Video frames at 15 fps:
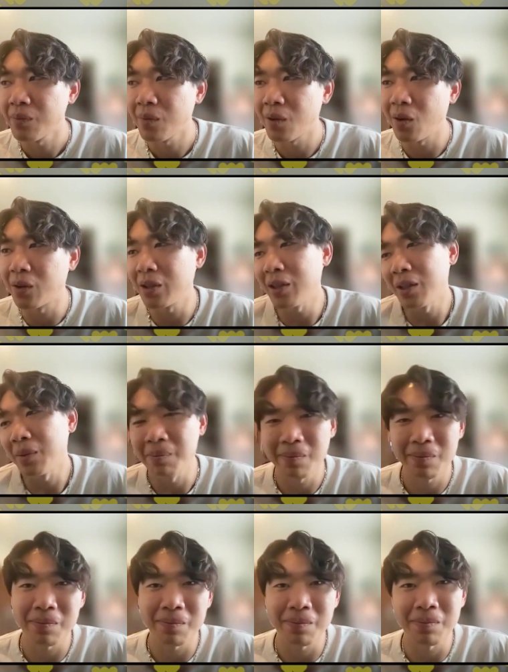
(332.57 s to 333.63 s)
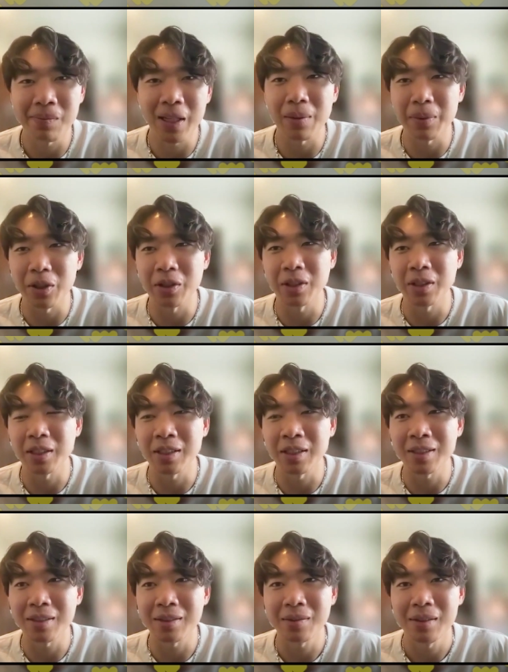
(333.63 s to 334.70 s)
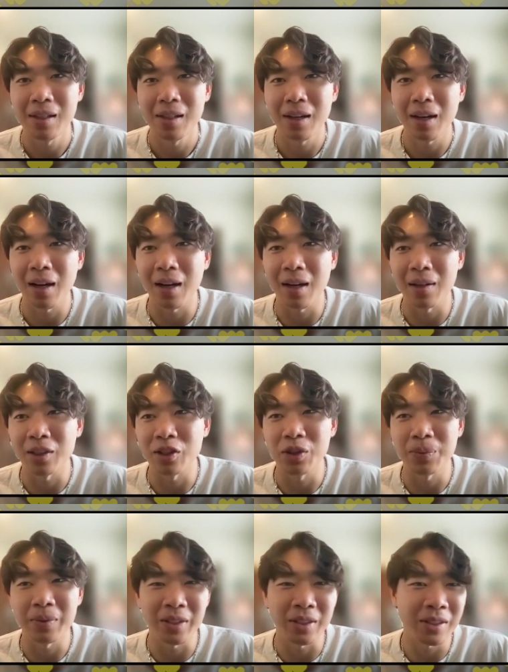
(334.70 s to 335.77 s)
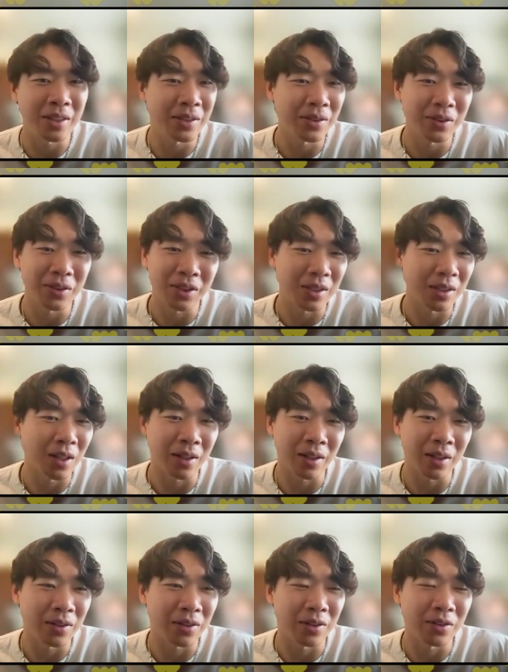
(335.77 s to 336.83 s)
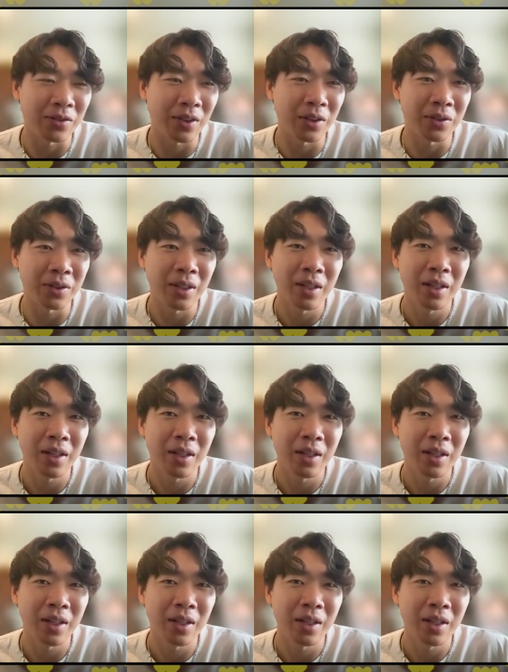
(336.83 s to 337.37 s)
or make the purchases. It's super easy. You just log in through your phone.